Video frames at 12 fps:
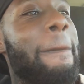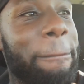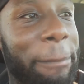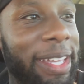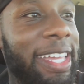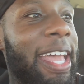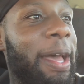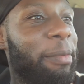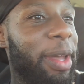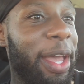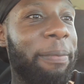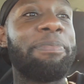But yeah,
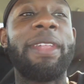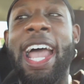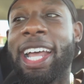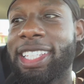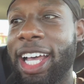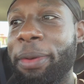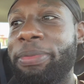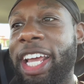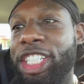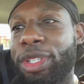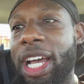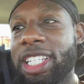man, I had to
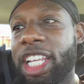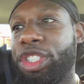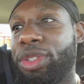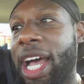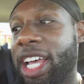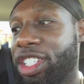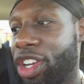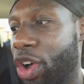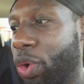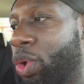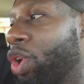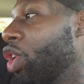update you guys, let you guys
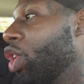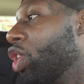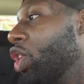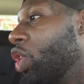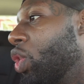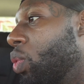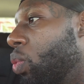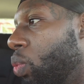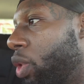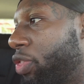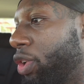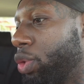know
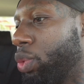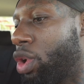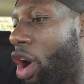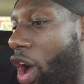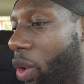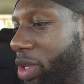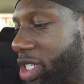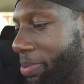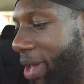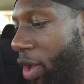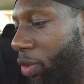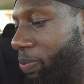what the new car was
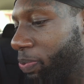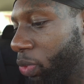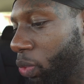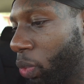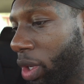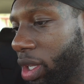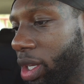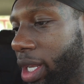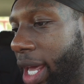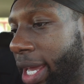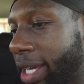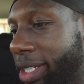about, what it looked
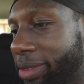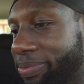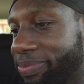like,